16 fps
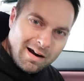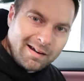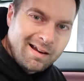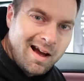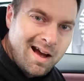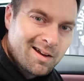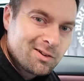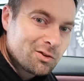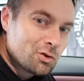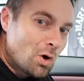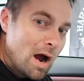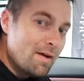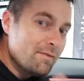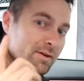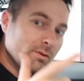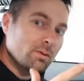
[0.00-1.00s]
right, guys,
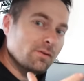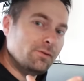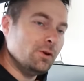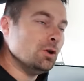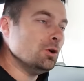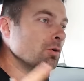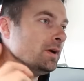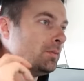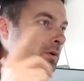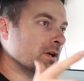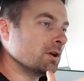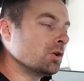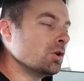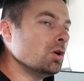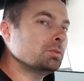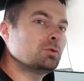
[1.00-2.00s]
driving review, and we're
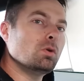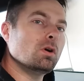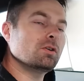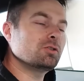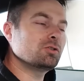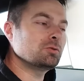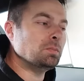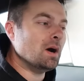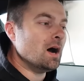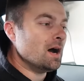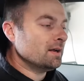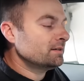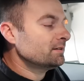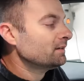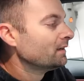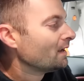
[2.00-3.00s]
gonna go up to our
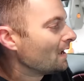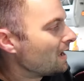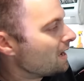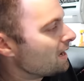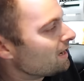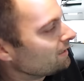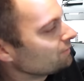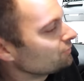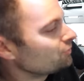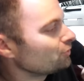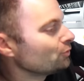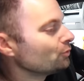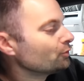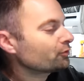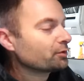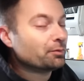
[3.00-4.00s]
spot and
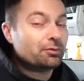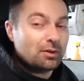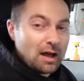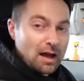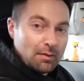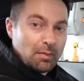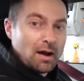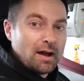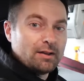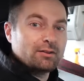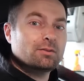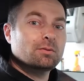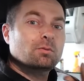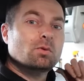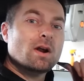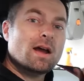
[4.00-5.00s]
do some flybys,
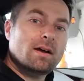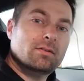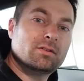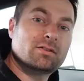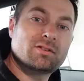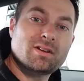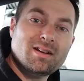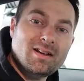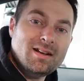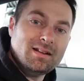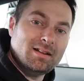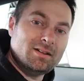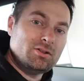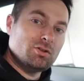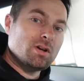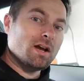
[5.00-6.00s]
some revs.
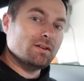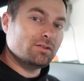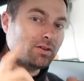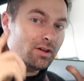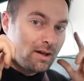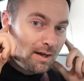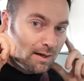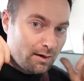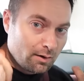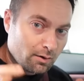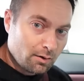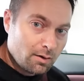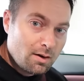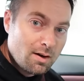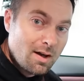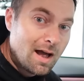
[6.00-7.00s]
Let you guys
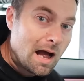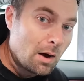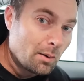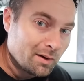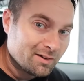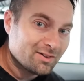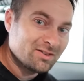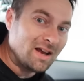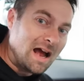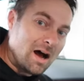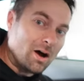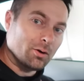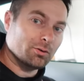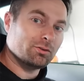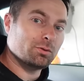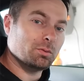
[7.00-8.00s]
hear how it
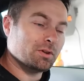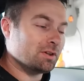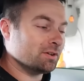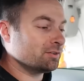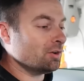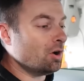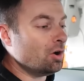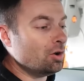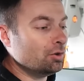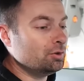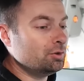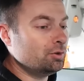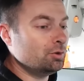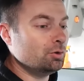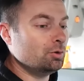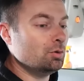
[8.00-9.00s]
sounds with this all
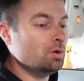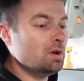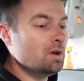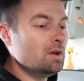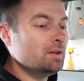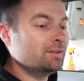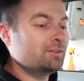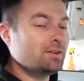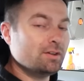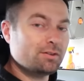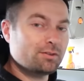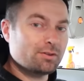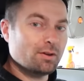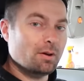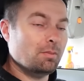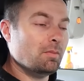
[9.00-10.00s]
new
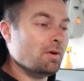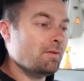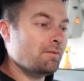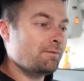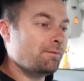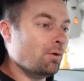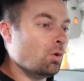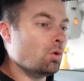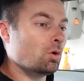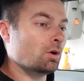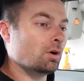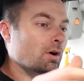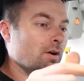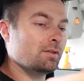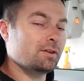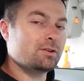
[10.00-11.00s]
system
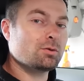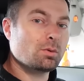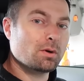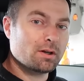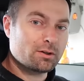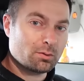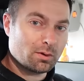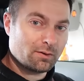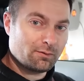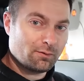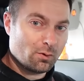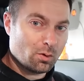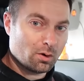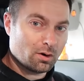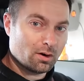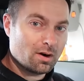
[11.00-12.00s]
for the
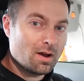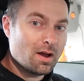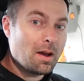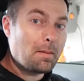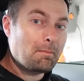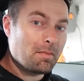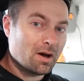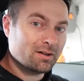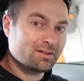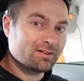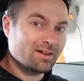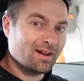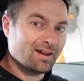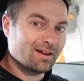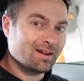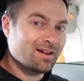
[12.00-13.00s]
2024
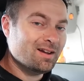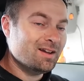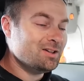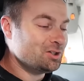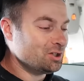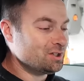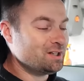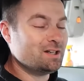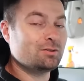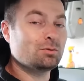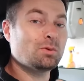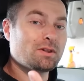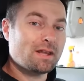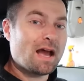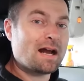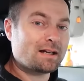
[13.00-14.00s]
Mustang GTs
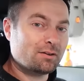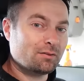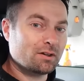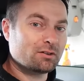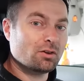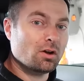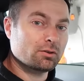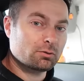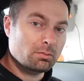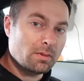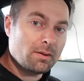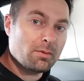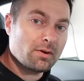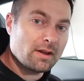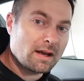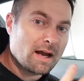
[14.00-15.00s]
with active exhaust.
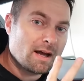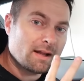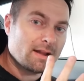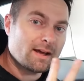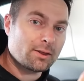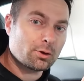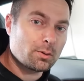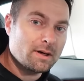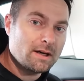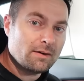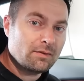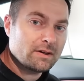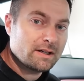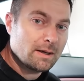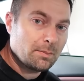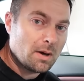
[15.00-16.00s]
Remember, they got like three
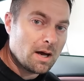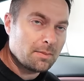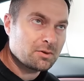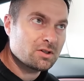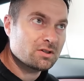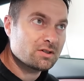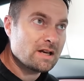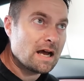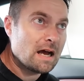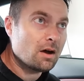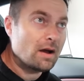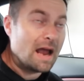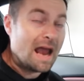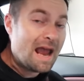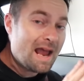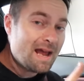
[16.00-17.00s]
different tip options now,
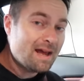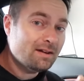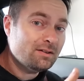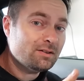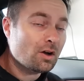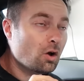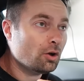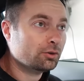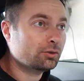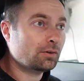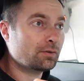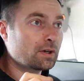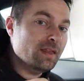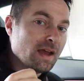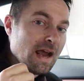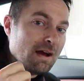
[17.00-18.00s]
and also
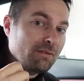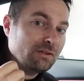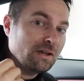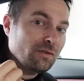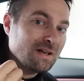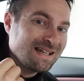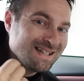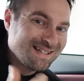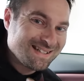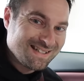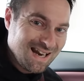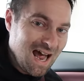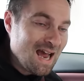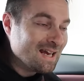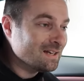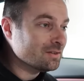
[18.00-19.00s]
they have different
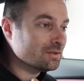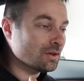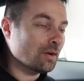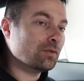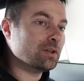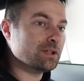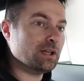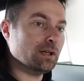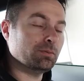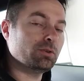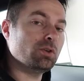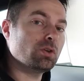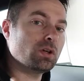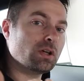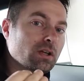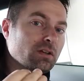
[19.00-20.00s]
designs of the tip. So
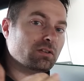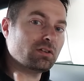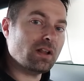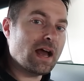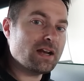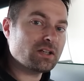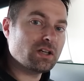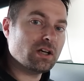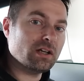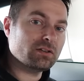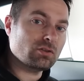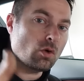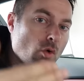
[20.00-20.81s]
you can get slash cuts